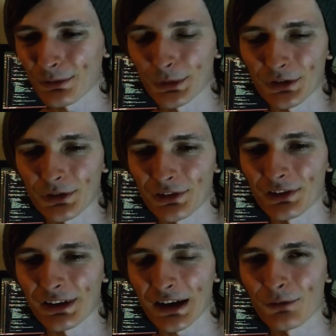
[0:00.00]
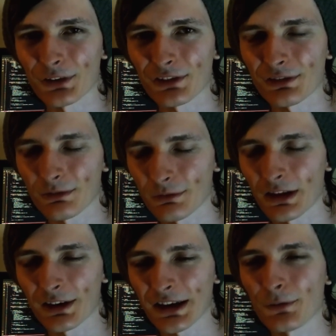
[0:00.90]
which uses the
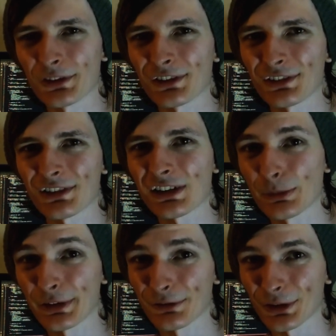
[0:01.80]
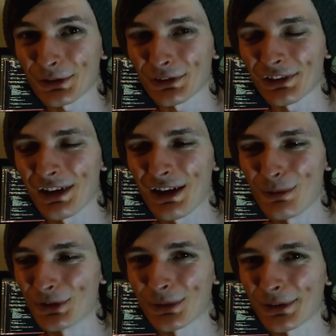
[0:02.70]
Canvas's clipping functions,
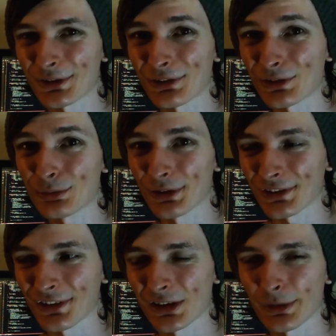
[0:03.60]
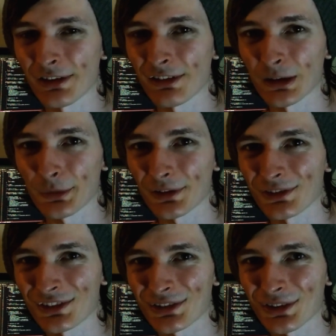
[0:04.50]
which I'm actually super excited about, and I'm going
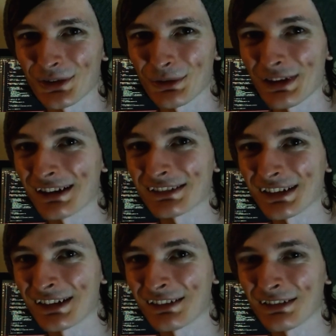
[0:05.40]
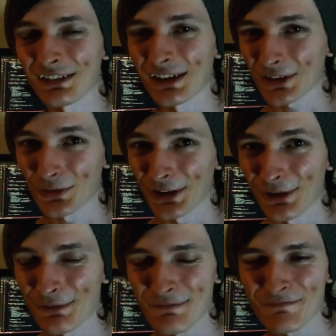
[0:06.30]
to show you that in the next video.
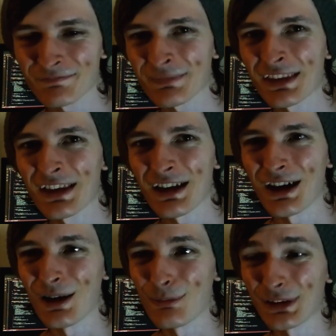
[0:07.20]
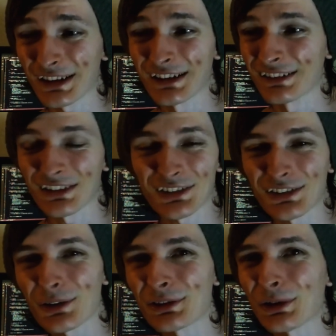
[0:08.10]
But again, it's just
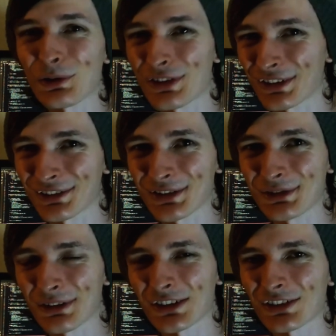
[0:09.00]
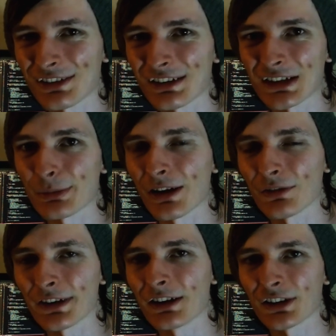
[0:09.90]
those little things that you don't actually think
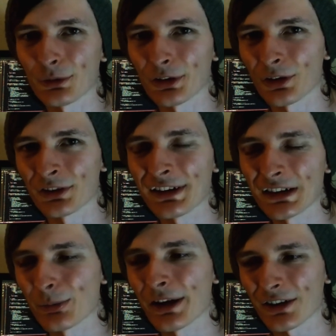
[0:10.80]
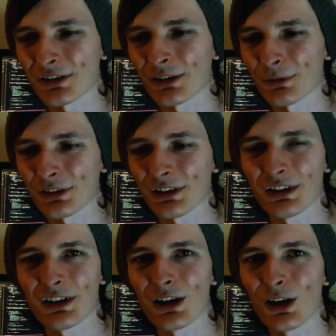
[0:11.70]
about that are going on in the background
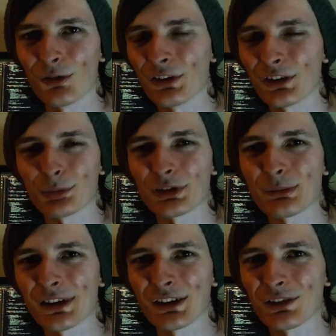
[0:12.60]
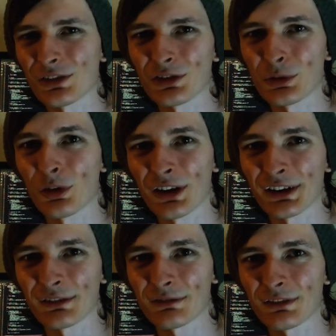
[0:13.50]
of these pre-made
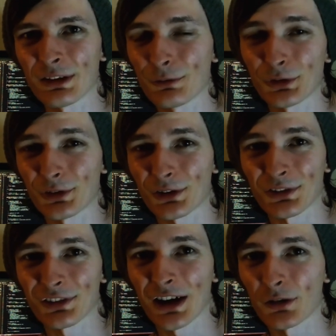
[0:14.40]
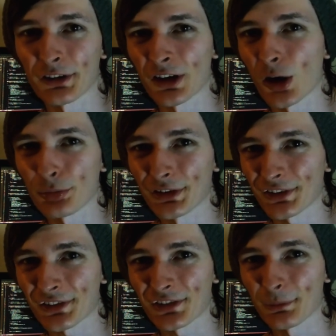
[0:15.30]
UI infrastructures that are in our
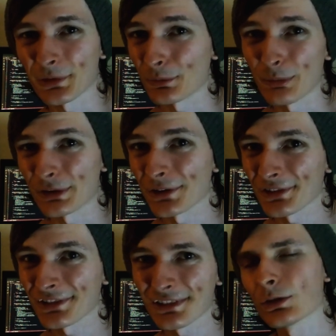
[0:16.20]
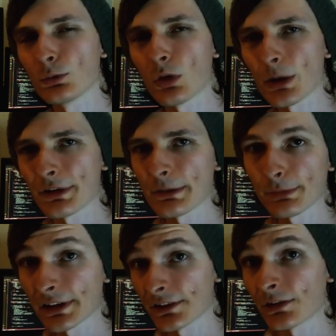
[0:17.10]
operating systems and web browsers. So what are my
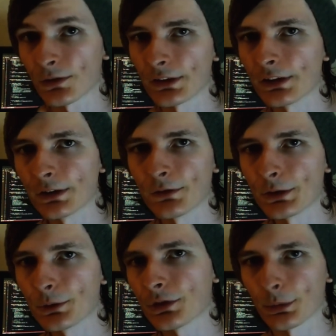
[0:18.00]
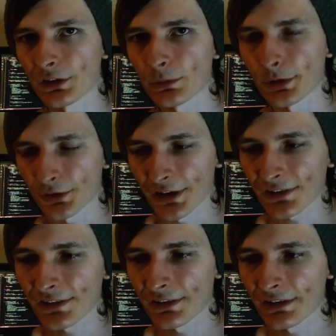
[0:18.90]
plans for the near future with this project?
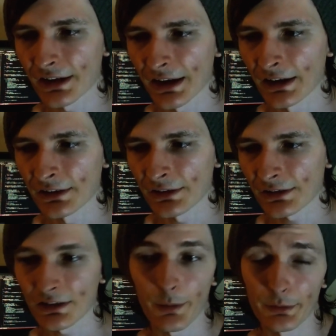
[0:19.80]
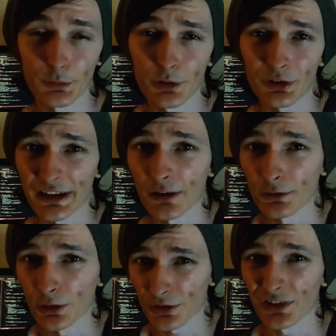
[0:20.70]
And I mean, we already have
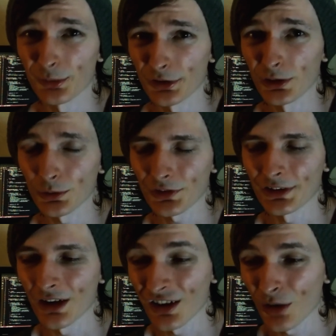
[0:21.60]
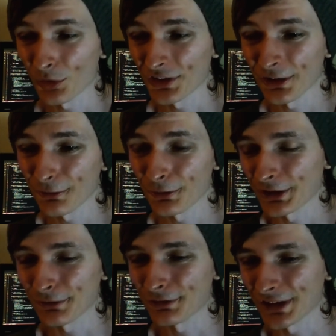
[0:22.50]
long-term goals. I want a
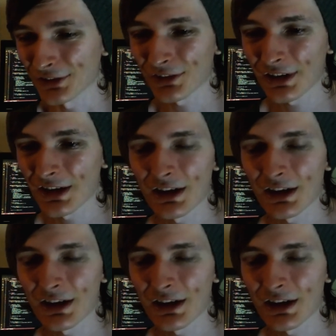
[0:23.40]
fully fledged